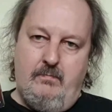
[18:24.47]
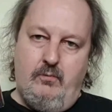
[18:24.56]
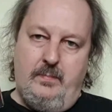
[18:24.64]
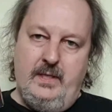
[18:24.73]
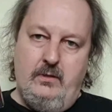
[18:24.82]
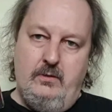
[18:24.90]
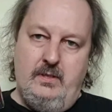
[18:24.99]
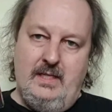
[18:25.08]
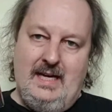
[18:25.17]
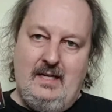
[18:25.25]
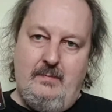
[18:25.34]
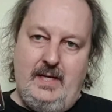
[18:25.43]
Robin Hood
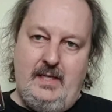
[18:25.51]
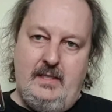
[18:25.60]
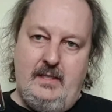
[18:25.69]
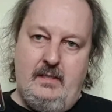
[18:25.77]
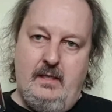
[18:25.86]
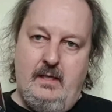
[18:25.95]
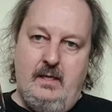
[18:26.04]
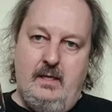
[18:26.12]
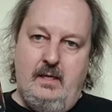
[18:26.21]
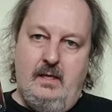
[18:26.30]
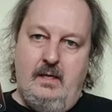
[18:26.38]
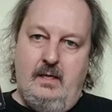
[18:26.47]
animated
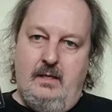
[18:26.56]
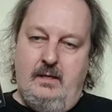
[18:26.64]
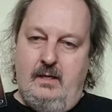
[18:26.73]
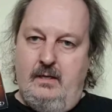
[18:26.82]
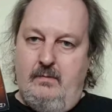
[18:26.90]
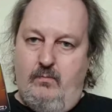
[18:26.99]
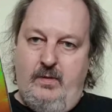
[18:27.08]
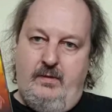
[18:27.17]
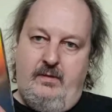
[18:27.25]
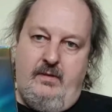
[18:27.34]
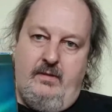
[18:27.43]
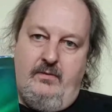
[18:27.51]
with
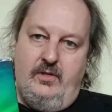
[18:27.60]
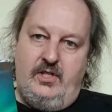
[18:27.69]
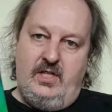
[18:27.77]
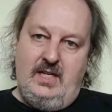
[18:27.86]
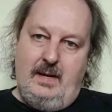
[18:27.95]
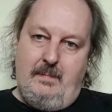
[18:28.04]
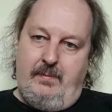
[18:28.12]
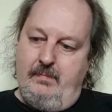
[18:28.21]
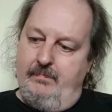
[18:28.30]
the slip.